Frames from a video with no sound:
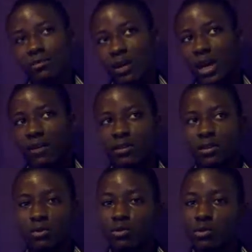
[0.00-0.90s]
We have the
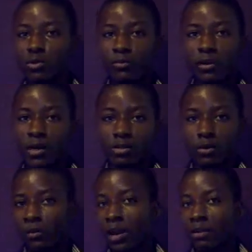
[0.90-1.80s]
eosinophil,
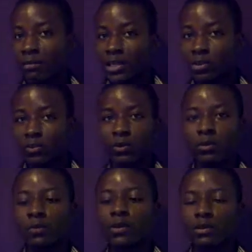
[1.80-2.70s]
mesophyll, and
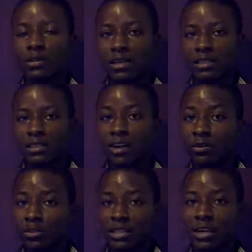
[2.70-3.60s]
basophil. Then the
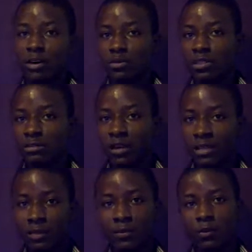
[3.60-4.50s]
granulocytes are also
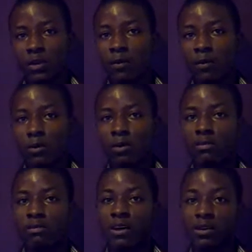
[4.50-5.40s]
divided. We have what we call
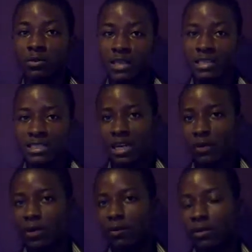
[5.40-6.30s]
the phagocytes,
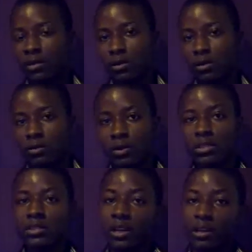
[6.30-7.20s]
and we have what we call
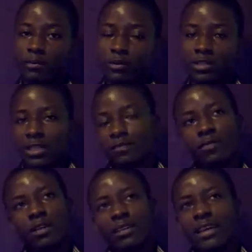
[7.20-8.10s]
the lymphocyte.
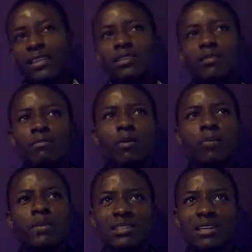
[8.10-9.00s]
Then the
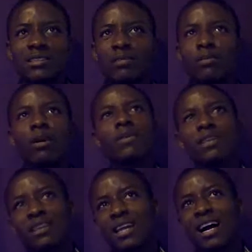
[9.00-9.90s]
blood
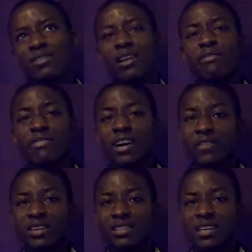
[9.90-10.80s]
platelets are actually
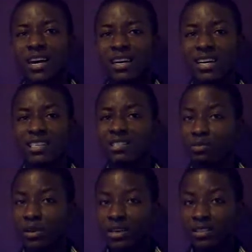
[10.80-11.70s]
fragments, and they are the
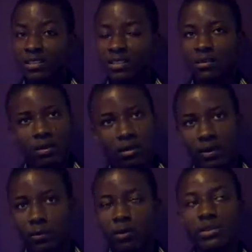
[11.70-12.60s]
smallest, if
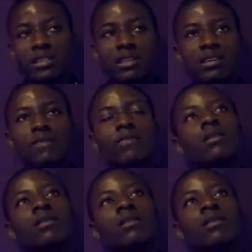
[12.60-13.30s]
I'm not mistaken.